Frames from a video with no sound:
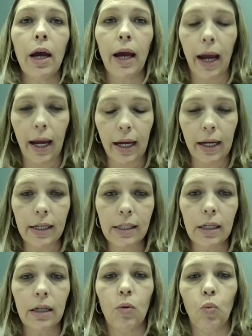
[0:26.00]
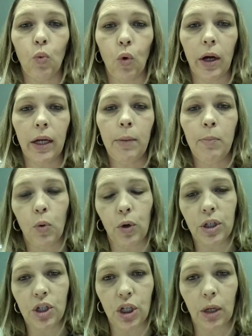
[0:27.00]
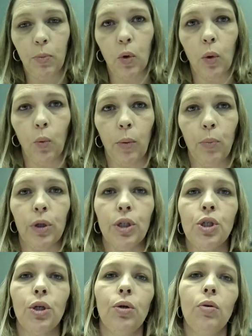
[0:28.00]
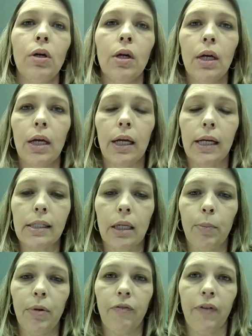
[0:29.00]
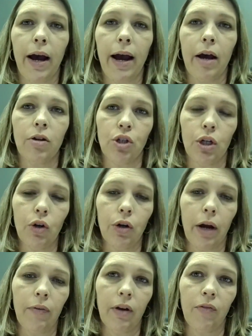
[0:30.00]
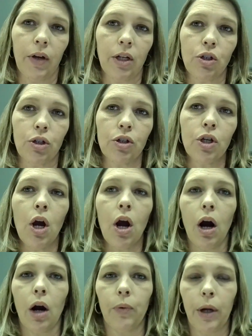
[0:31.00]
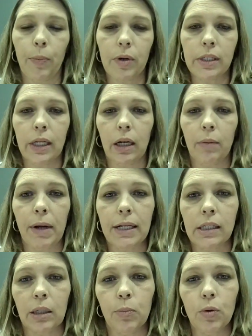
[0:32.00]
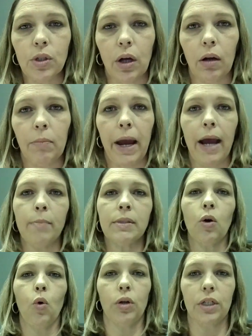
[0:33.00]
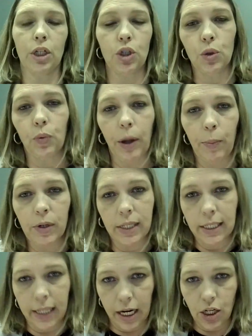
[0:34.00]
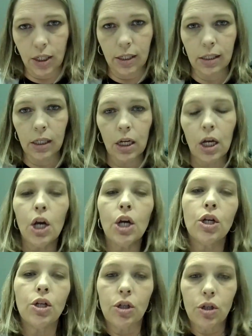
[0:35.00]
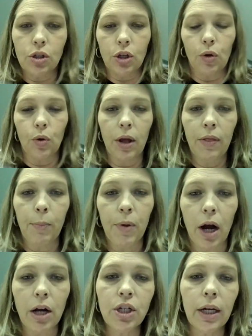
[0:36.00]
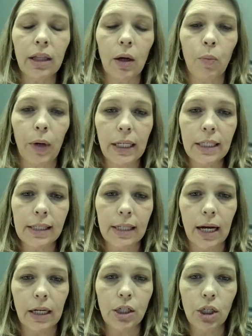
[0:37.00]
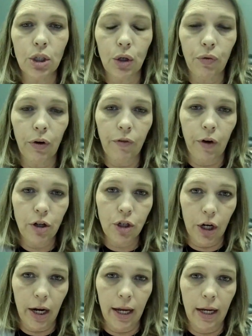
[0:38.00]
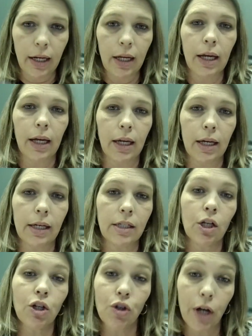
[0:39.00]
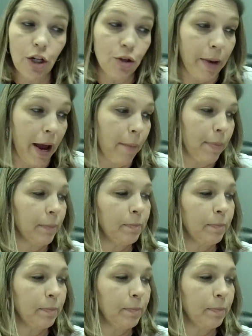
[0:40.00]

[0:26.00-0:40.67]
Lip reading: And 1.G.1.2, exemplify how geographic features are represented by symbols on maps or digital representations. So the project that we decided to do for first grade is treasure map.